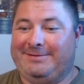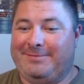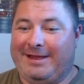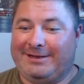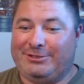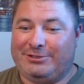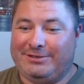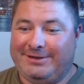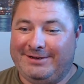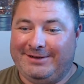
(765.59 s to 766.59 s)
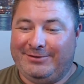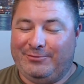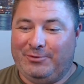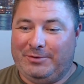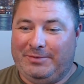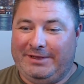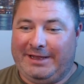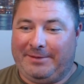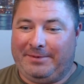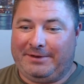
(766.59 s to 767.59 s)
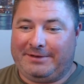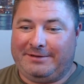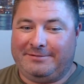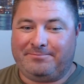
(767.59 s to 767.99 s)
match? Would be epic.